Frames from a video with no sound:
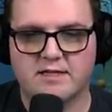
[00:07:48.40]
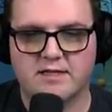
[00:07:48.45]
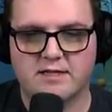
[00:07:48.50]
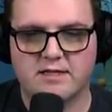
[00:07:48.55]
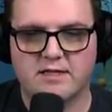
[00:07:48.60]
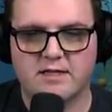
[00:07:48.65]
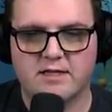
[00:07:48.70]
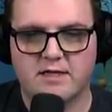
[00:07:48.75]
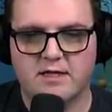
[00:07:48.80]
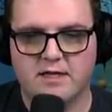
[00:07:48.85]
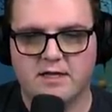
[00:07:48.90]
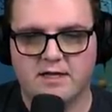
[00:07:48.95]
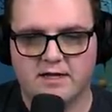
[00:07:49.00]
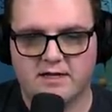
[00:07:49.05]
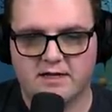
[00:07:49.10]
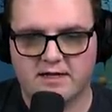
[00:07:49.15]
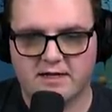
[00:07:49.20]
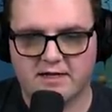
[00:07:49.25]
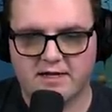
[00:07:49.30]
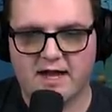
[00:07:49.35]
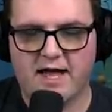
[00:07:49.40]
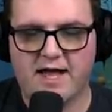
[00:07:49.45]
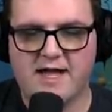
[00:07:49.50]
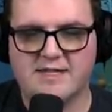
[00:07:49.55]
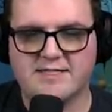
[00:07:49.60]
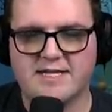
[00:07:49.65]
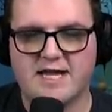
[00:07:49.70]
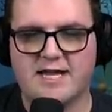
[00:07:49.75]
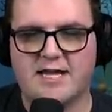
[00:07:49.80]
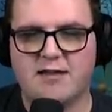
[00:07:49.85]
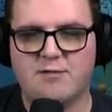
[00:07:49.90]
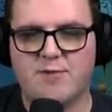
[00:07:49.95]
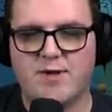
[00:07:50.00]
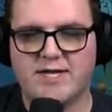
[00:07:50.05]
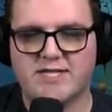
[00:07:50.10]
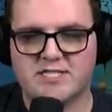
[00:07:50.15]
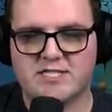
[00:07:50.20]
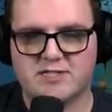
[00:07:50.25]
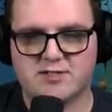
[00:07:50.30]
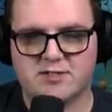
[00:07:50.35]
Small rock Guys, bag? Guys, I can make
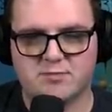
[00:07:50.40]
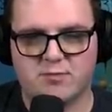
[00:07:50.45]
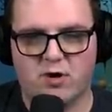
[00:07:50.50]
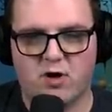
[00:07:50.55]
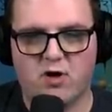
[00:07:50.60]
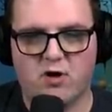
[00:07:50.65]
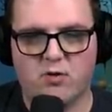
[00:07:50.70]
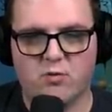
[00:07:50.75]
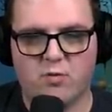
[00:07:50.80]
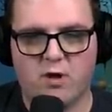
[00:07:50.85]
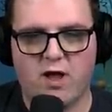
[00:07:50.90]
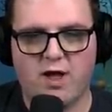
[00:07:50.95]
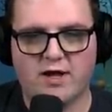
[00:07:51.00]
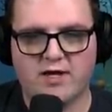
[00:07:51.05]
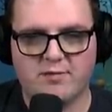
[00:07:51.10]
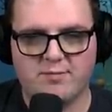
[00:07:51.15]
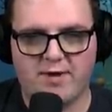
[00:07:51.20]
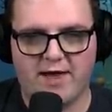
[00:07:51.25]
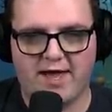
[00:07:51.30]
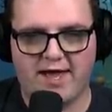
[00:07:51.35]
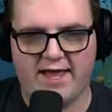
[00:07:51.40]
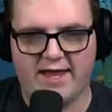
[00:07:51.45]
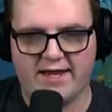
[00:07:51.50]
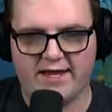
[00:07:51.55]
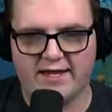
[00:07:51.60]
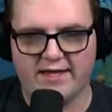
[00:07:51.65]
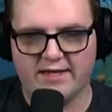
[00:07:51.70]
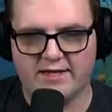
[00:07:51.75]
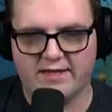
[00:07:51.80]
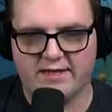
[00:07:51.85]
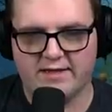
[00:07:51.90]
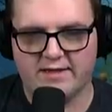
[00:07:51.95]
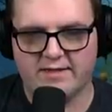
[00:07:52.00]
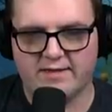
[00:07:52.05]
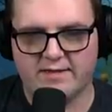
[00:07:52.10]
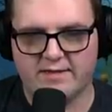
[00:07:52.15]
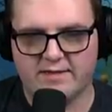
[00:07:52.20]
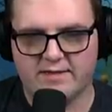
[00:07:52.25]
small rock bag. What does that